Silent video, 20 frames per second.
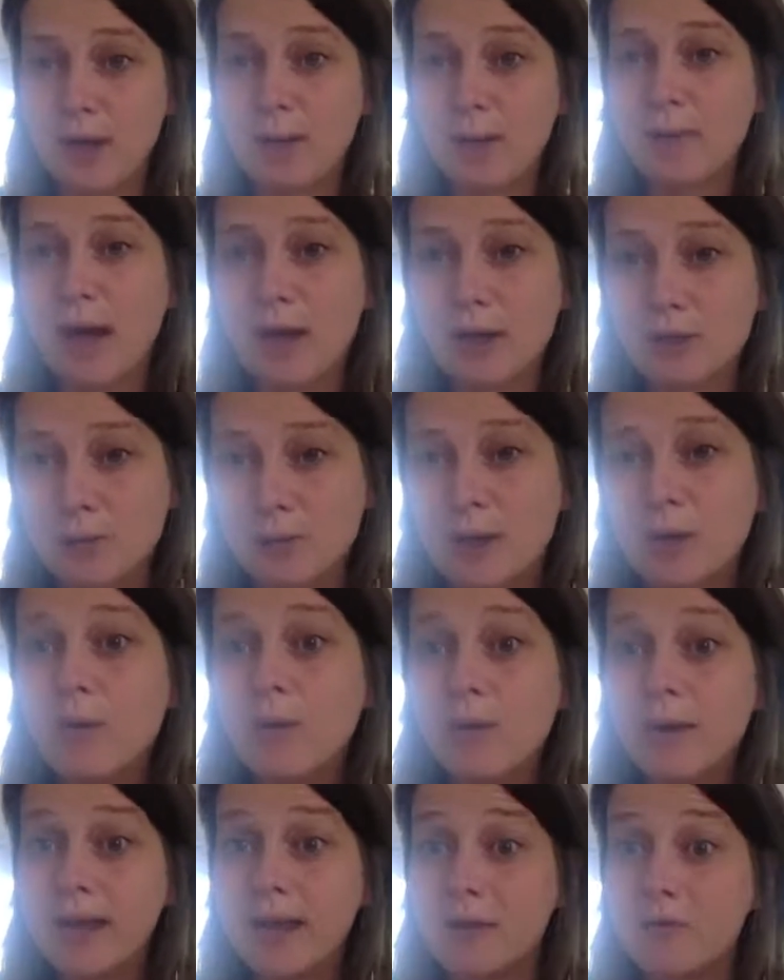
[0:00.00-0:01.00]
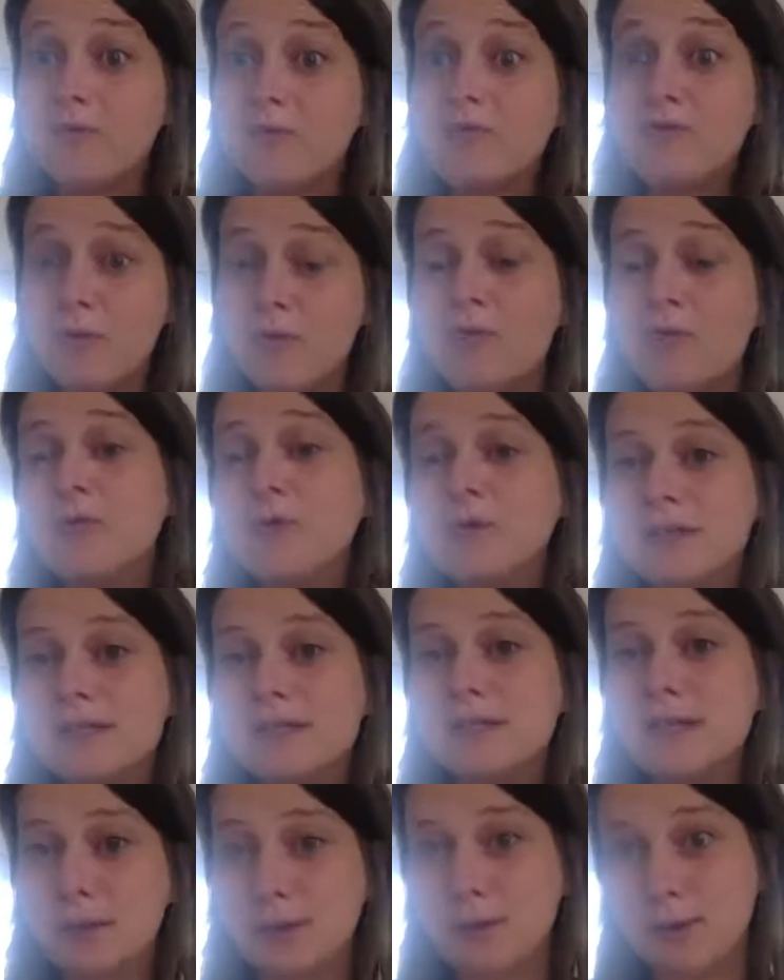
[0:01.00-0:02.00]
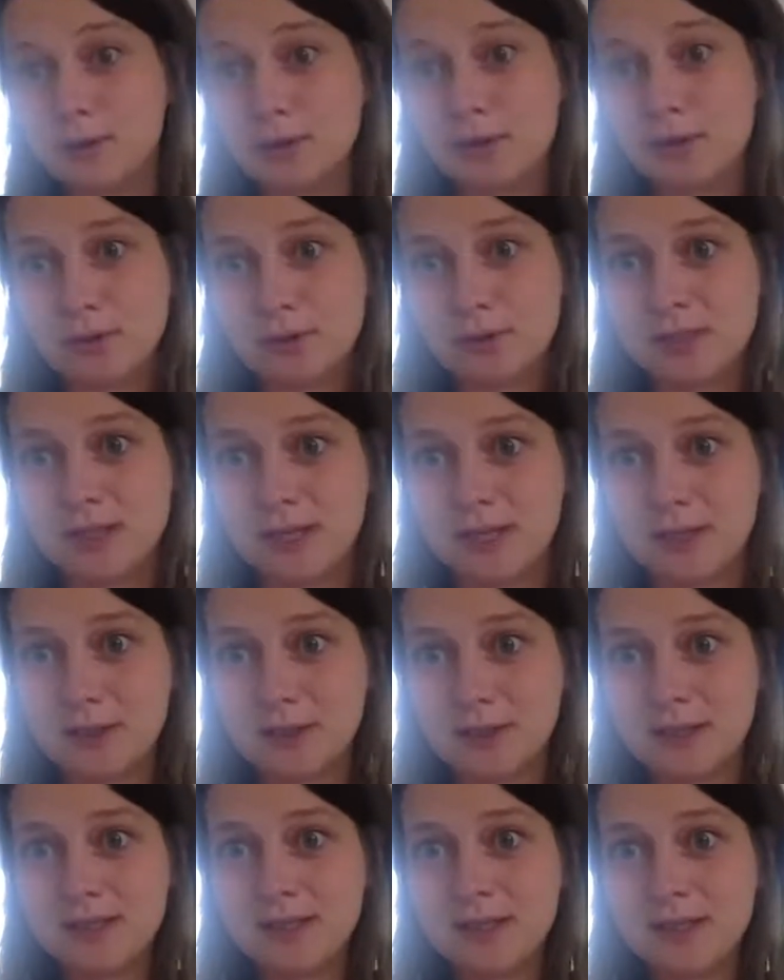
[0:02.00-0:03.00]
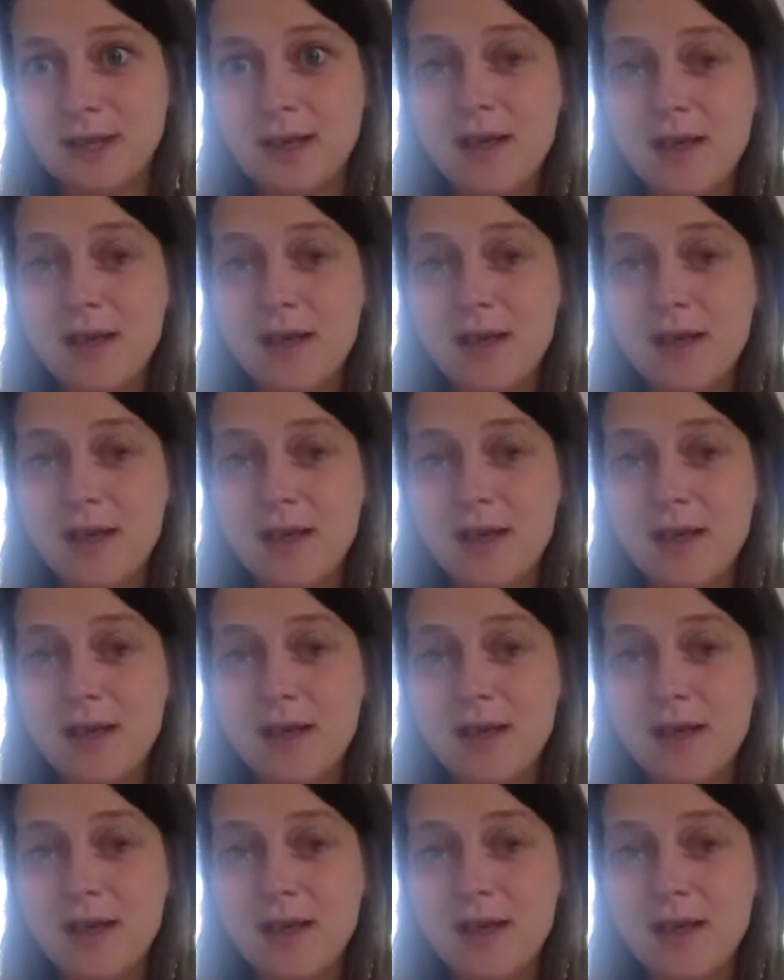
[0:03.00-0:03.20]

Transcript: How do we create for these technological stages?